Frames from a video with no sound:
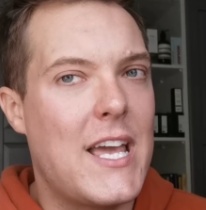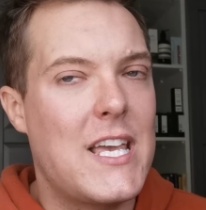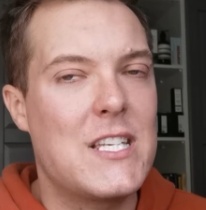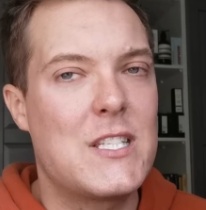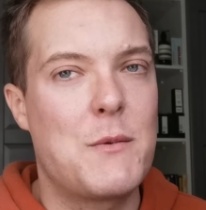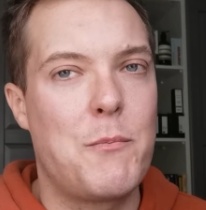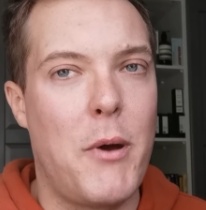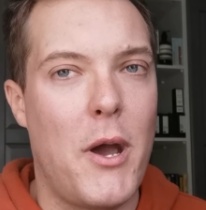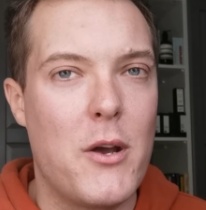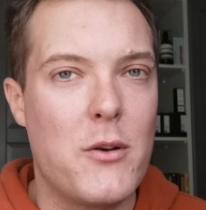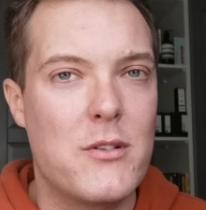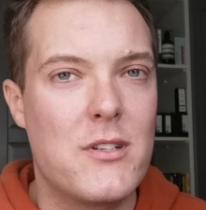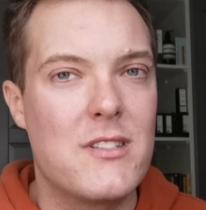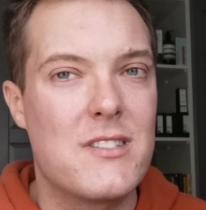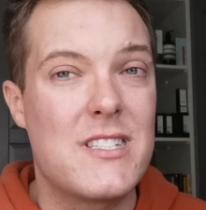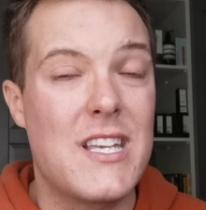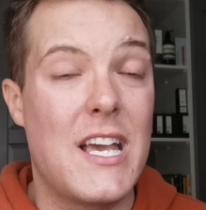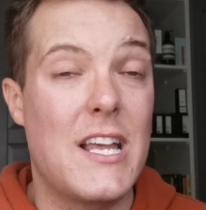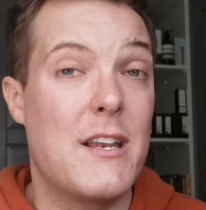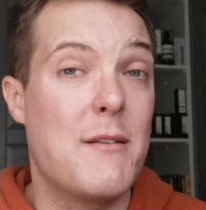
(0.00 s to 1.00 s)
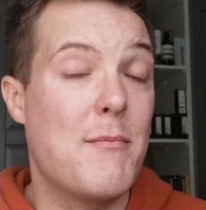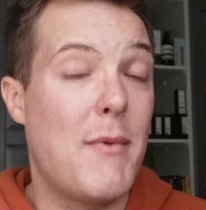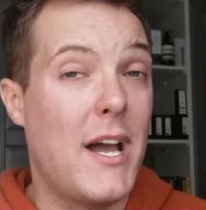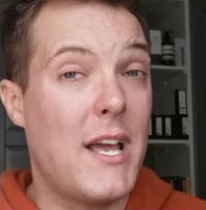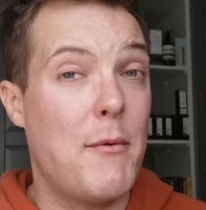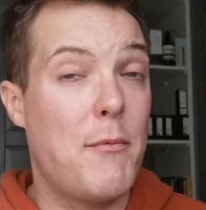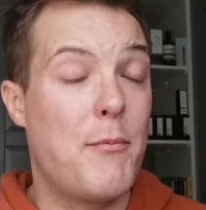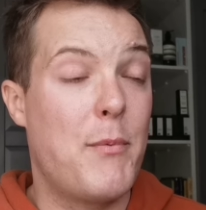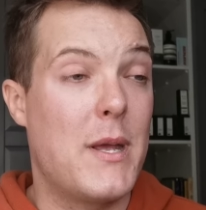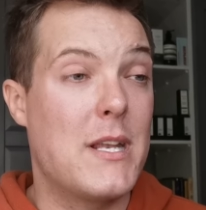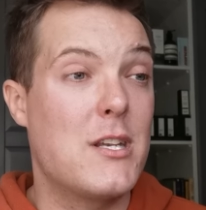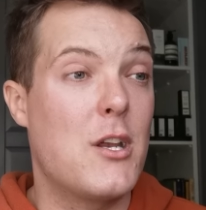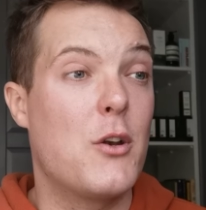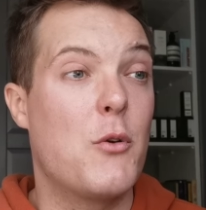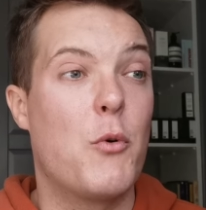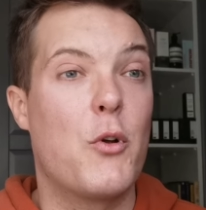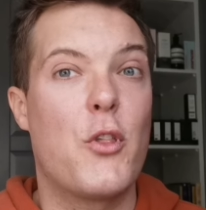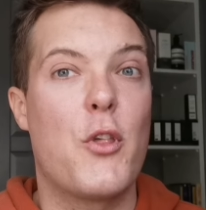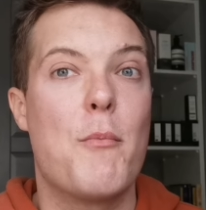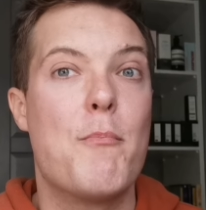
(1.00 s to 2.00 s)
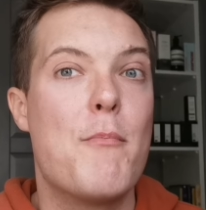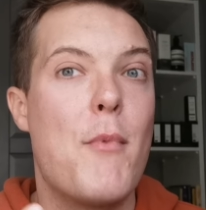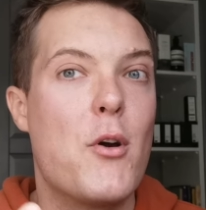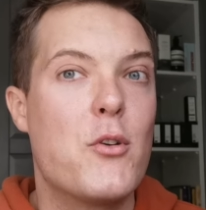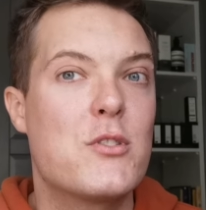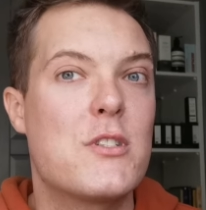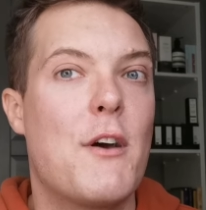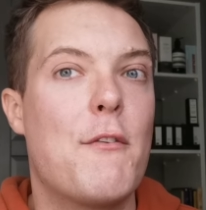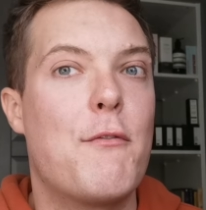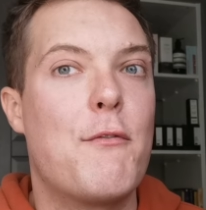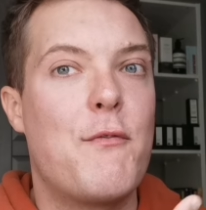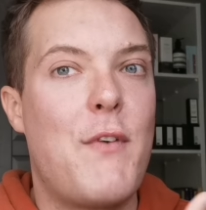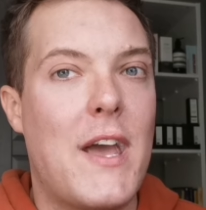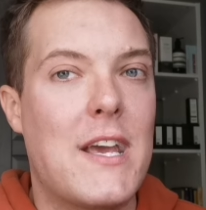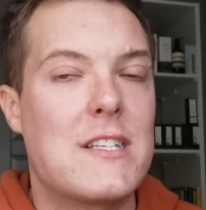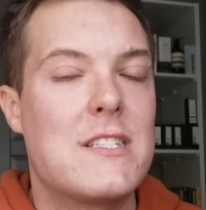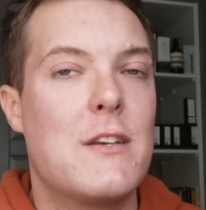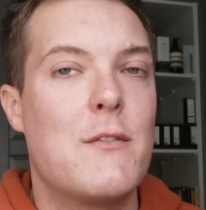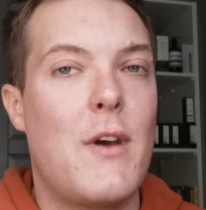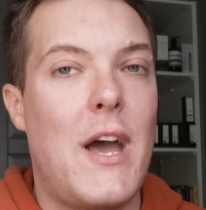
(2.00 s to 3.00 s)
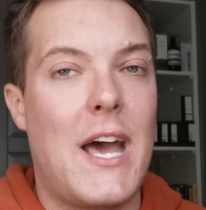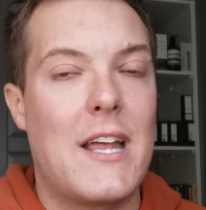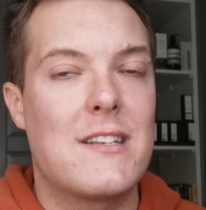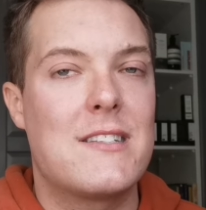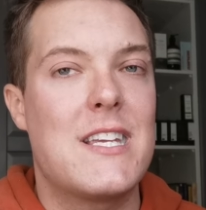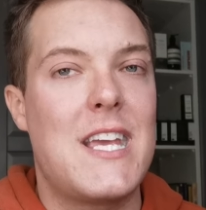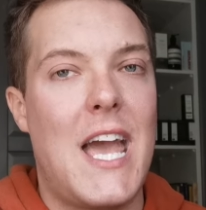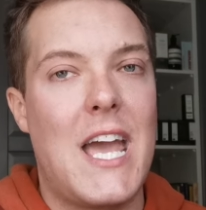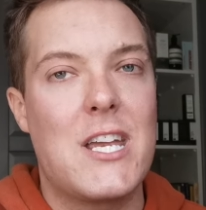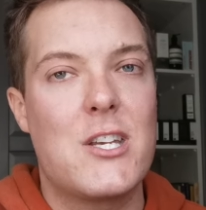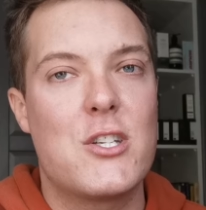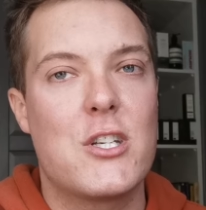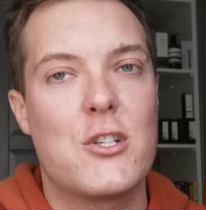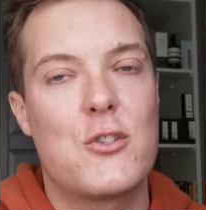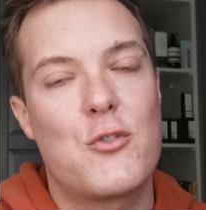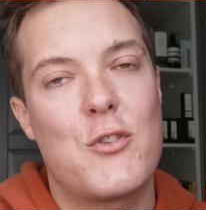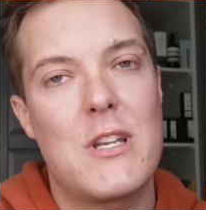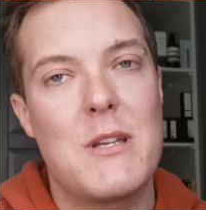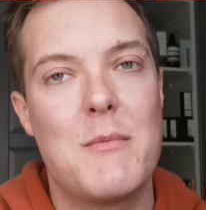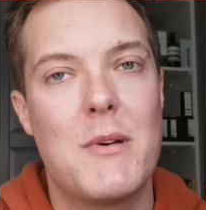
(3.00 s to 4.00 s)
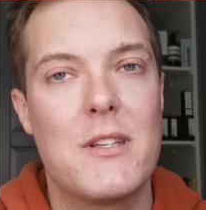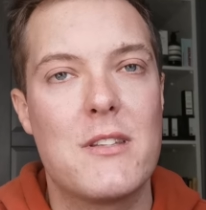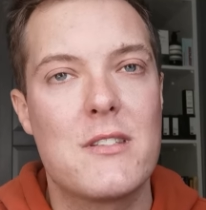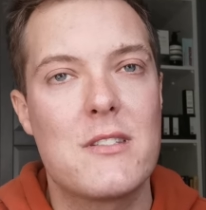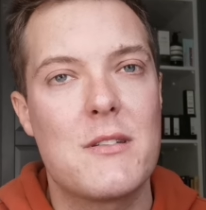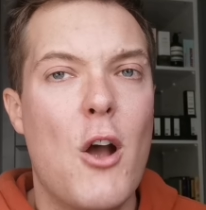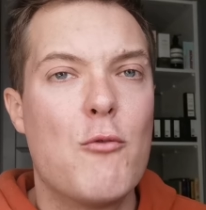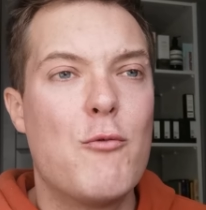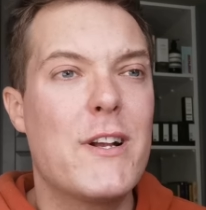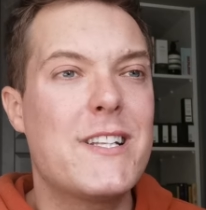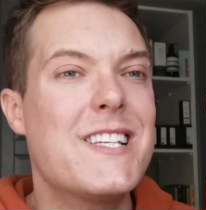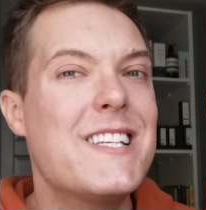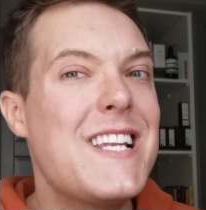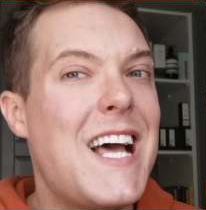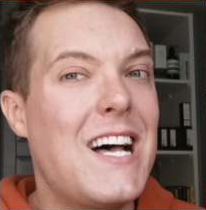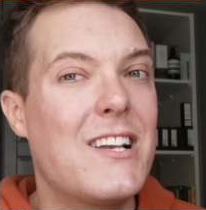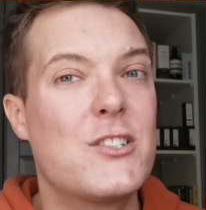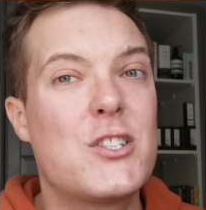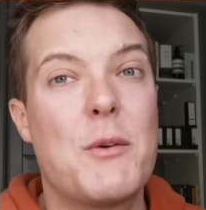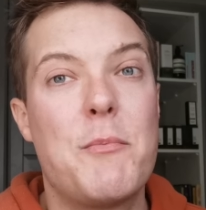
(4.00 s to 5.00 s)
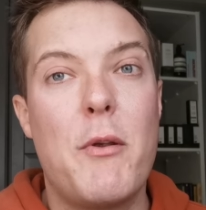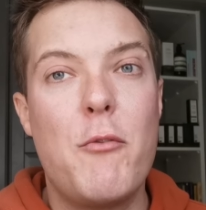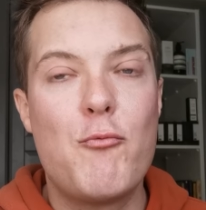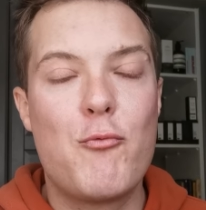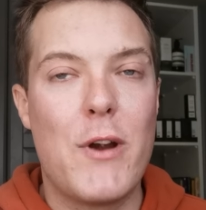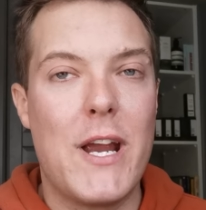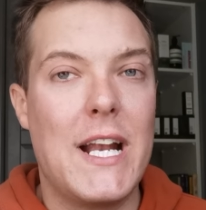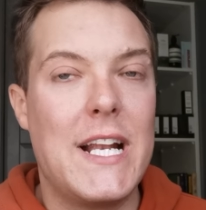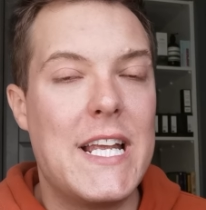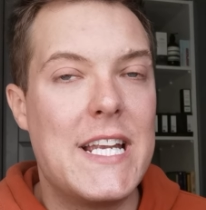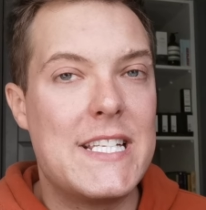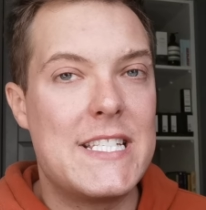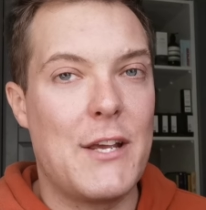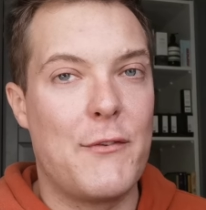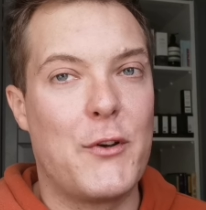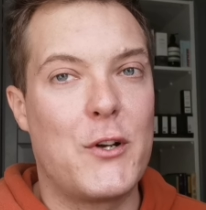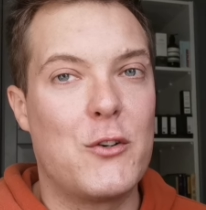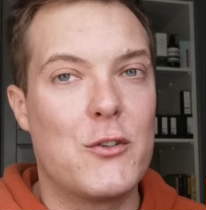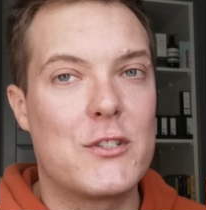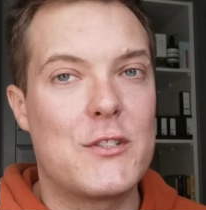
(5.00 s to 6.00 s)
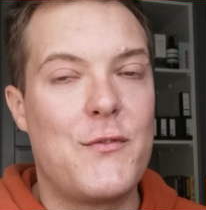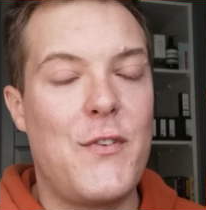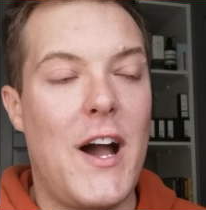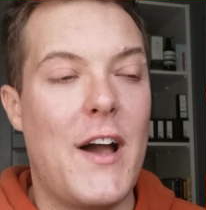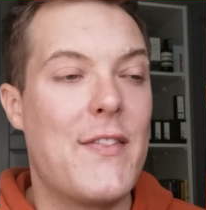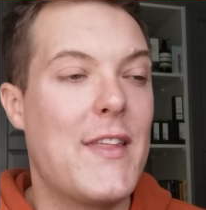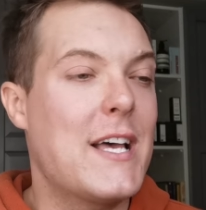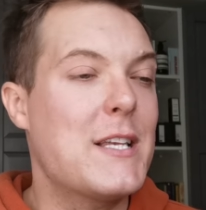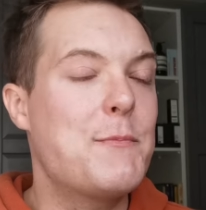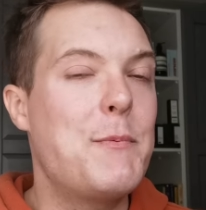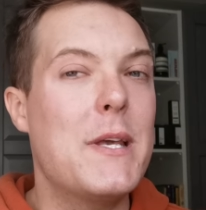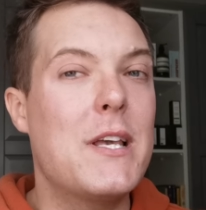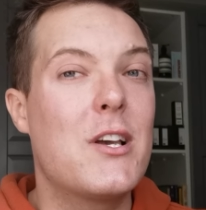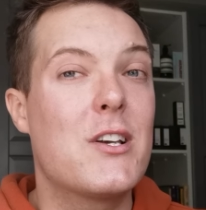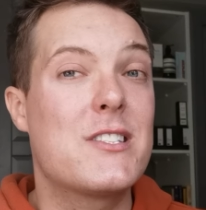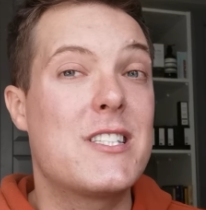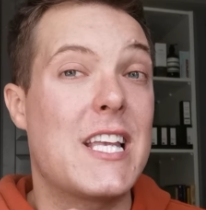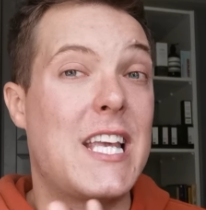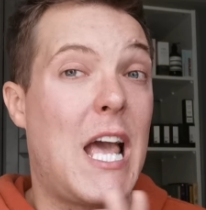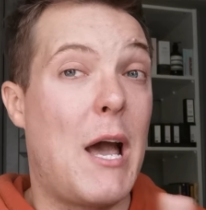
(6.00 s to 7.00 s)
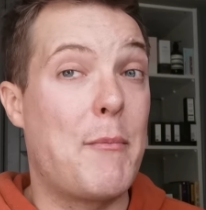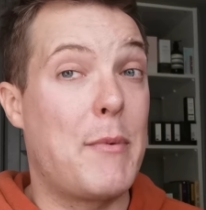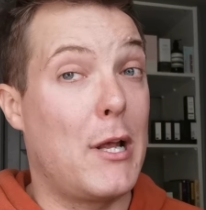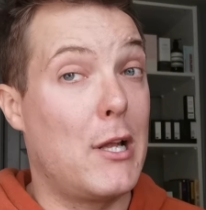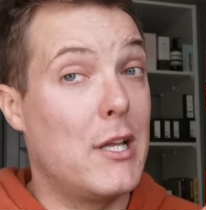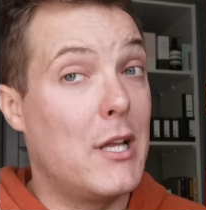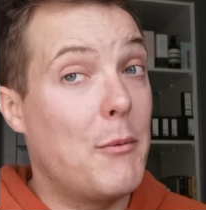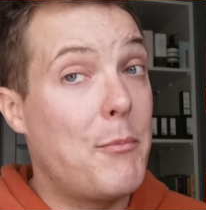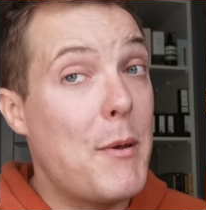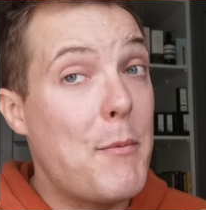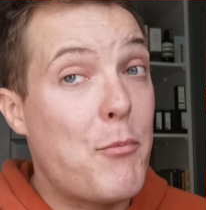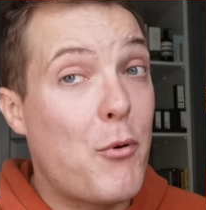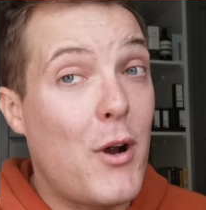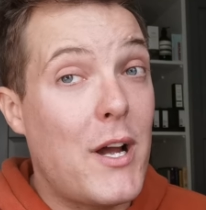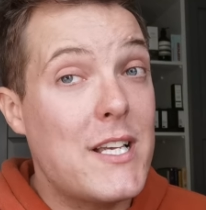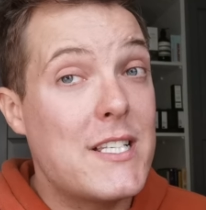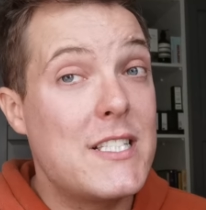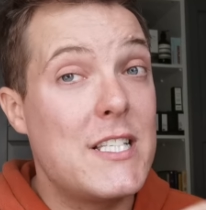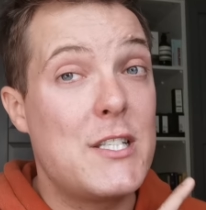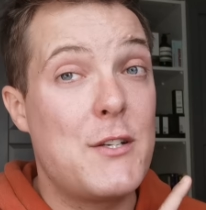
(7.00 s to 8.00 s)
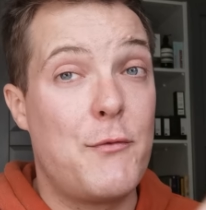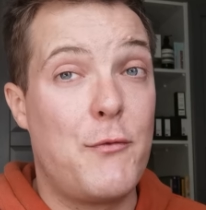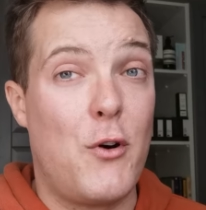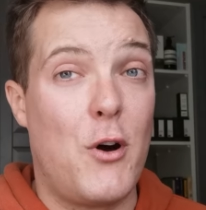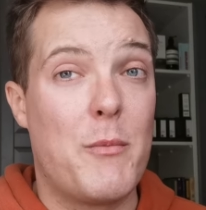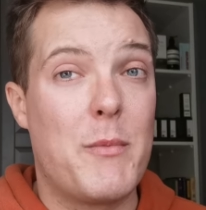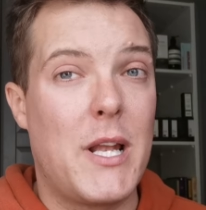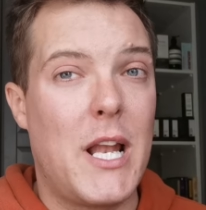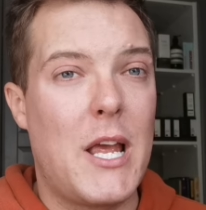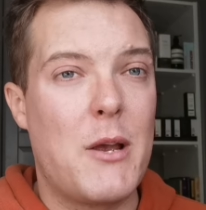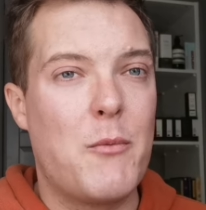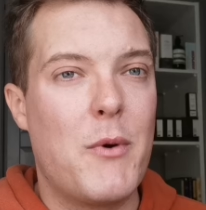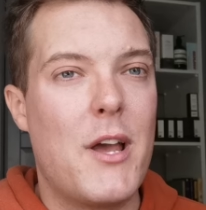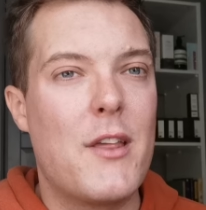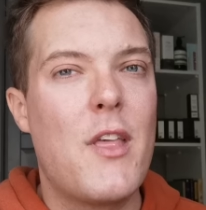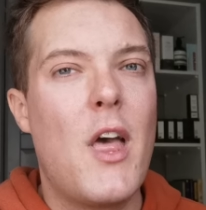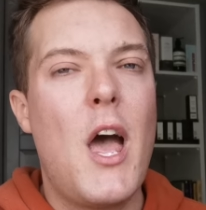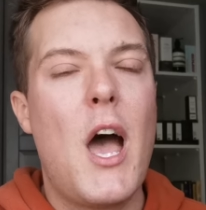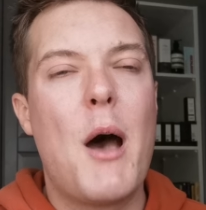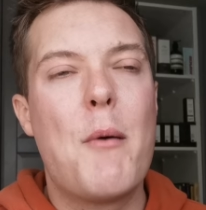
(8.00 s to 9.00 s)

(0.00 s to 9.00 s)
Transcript: highest potency and in my opinion, one of the most effective anti-aging treatments. Retinals can be really difficult to find. That's because because they can be a little bit pricey to formulate with,